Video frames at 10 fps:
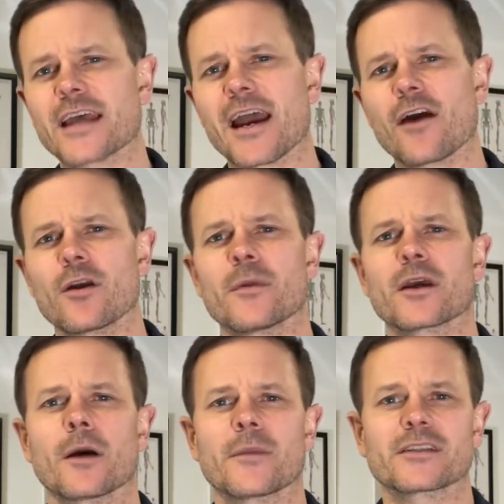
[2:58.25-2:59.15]
area
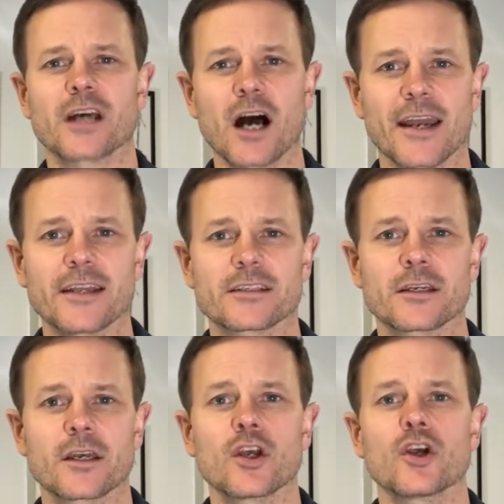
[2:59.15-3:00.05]
becoming tight,
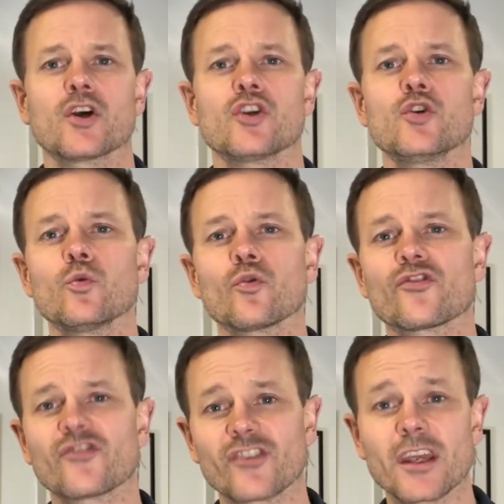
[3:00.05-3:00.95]
you will
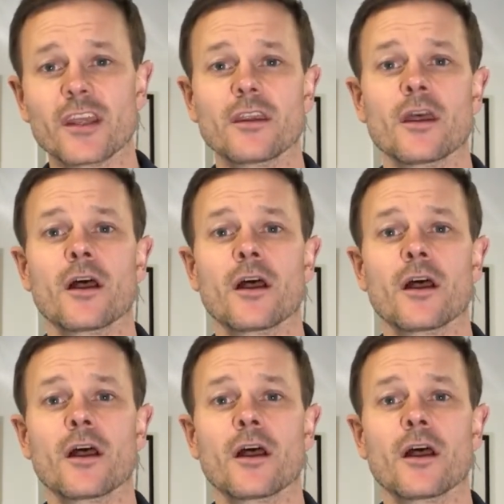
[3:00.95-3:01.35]
see